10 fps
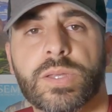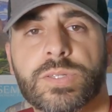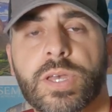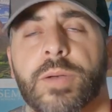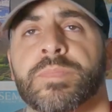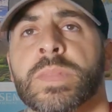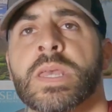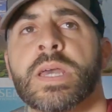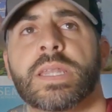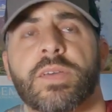So
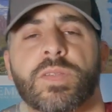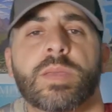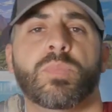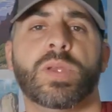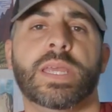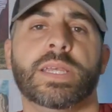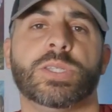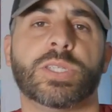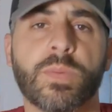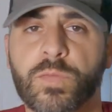definitely bring
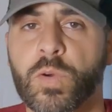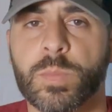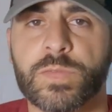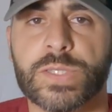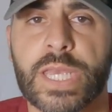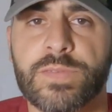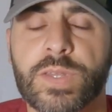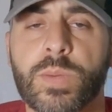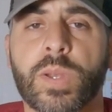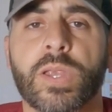some form of
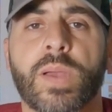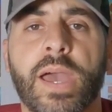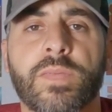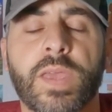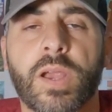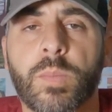safety when you're out there.